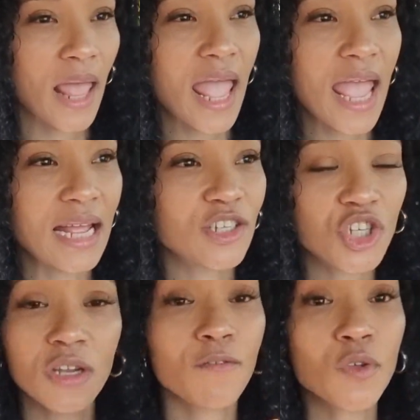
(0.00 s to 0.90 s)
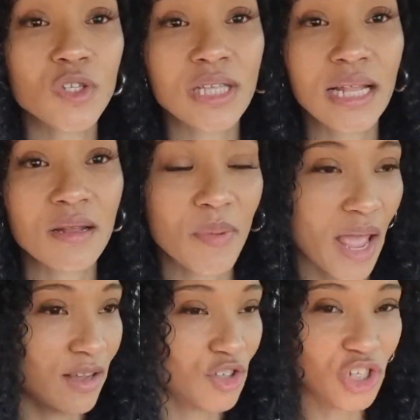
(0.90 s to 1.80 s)
and she refused to send it
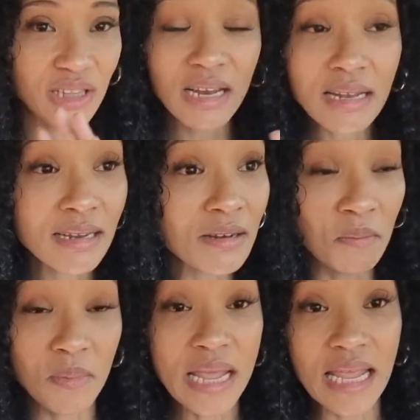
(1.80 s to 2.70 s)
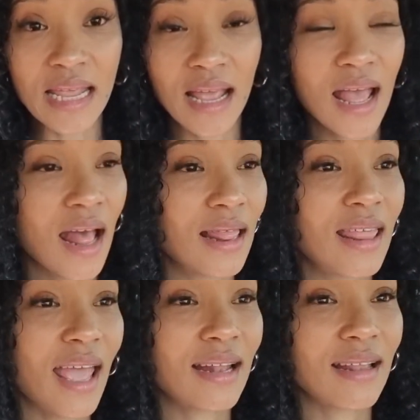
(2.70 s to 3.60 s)
back she threatened me
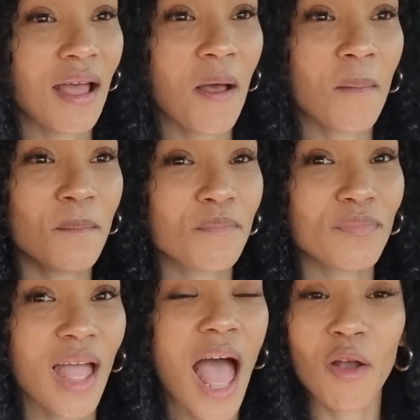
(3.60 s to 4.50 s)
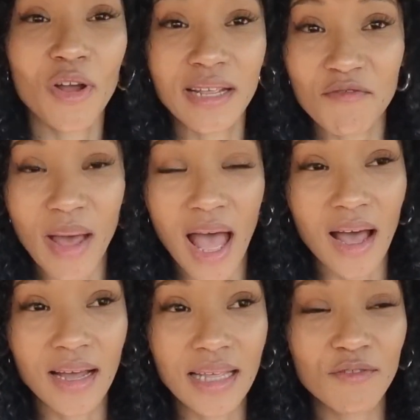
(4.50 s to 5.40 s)
that um, I can't give my
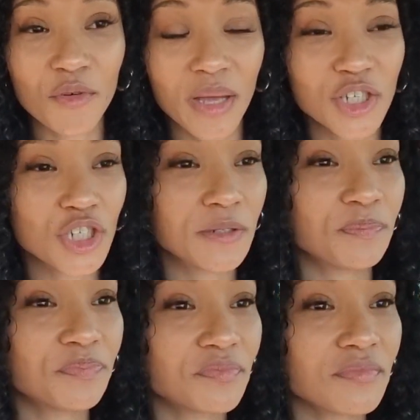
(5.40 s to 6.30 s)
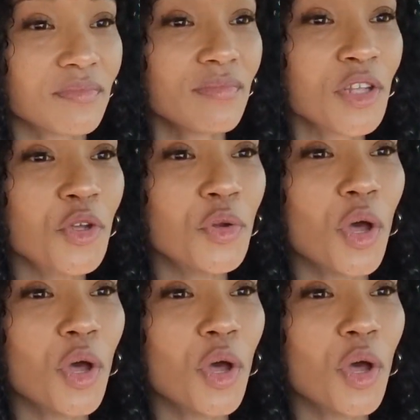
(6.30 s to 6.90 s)
uh, information, you